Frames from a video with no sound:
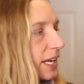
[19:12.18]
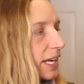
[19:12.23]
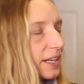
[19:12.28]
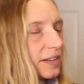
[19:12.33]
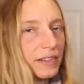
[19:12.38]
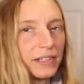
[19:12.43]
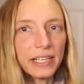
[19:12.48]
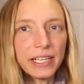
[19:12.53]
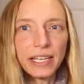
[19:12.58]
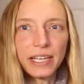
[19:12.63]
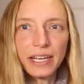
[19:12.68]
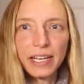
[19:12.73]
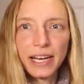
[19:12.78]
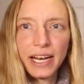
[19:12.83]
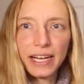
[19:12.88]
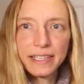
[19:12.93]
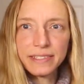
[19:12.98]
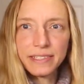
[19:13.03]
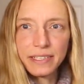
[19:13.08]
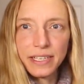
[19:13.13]
handling it, it
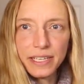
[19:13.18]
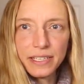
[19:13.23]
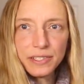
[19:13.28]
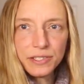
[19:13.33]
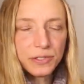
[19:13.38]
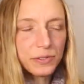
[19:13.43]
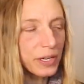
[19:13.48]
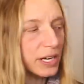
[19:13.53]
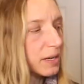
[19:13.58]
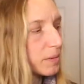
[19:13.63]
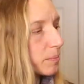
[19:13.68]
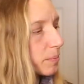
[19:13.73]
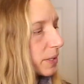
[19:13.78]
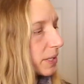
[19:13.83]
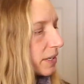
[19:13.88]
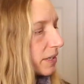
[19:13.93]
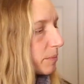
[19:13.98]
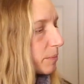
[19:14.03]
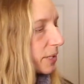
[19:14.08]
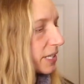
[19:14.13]
has a nice drape,
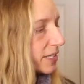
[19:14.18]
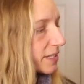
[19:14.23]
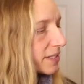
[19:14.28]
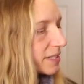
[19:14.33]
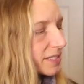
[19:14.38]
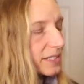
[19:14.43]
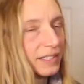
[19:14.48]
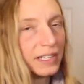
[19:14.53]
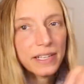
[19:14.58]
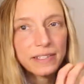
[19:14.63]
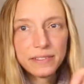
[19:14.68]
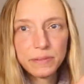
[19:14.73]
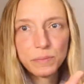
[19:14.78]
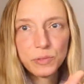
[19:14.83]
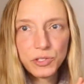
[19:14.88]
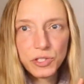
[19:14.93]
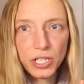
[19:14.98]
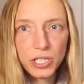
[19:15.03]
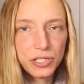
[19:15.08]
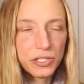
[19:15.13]
but, but it still has some
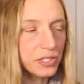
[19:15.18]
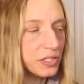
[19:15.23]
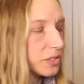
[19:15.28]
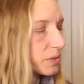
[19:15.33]
structure